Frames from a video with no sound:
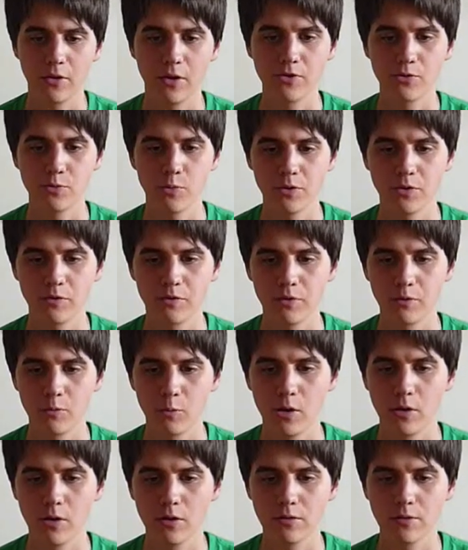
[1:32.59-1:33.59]
as one of the
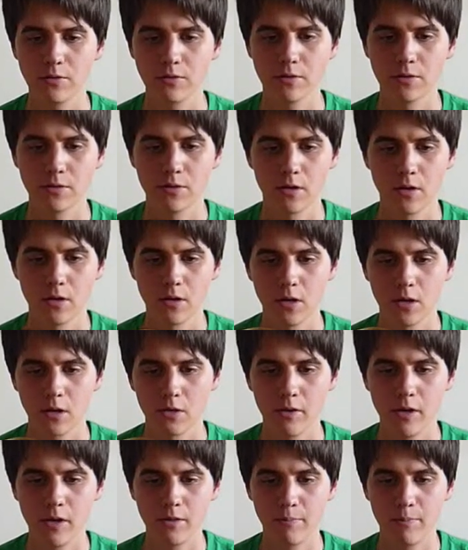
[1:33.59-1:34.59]
world's
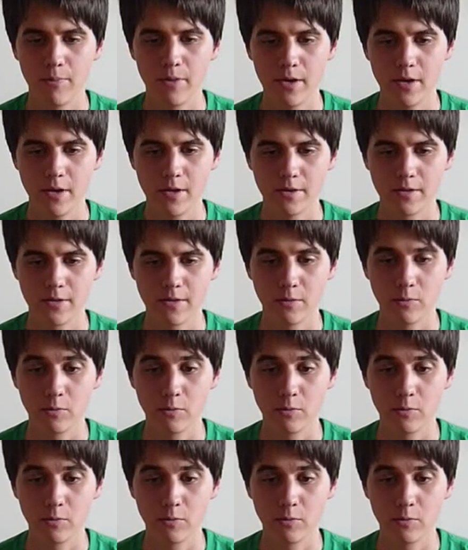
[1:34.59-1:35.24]
great beers.